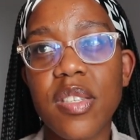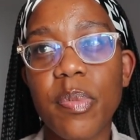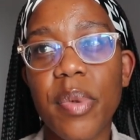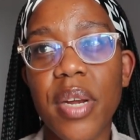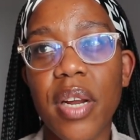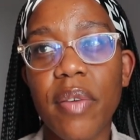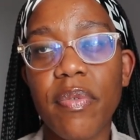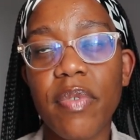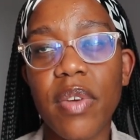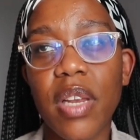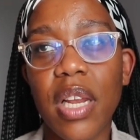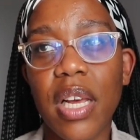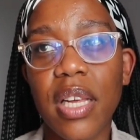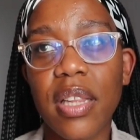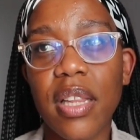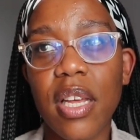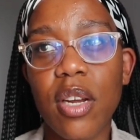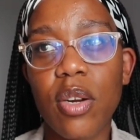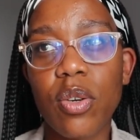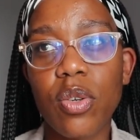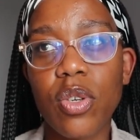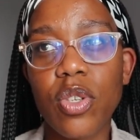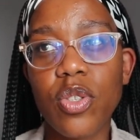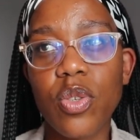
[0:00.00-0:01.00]
but I feel like that
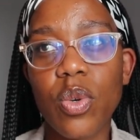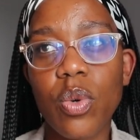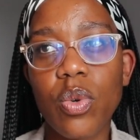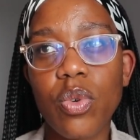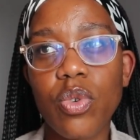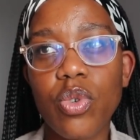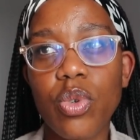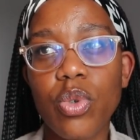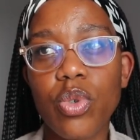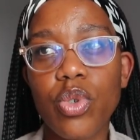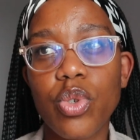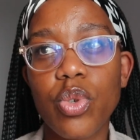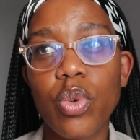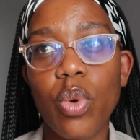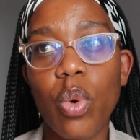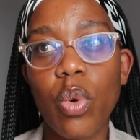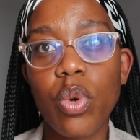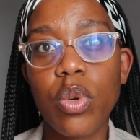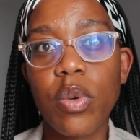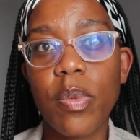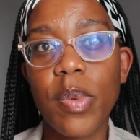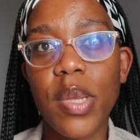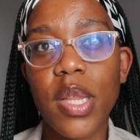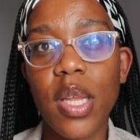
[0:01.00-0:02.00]
on its own
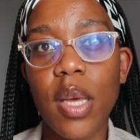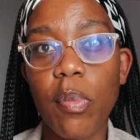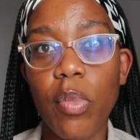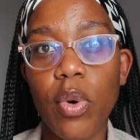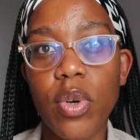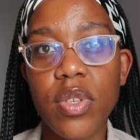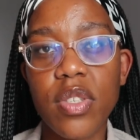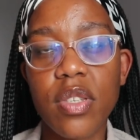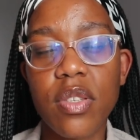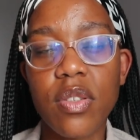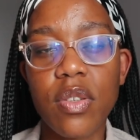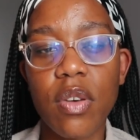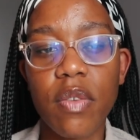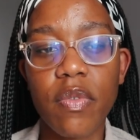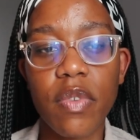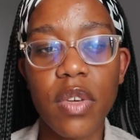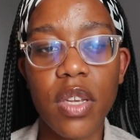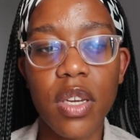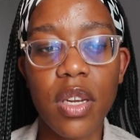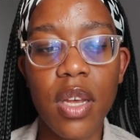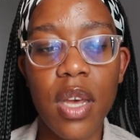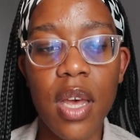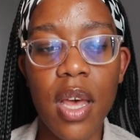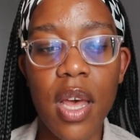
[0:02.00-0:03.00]
showed me the importance of it.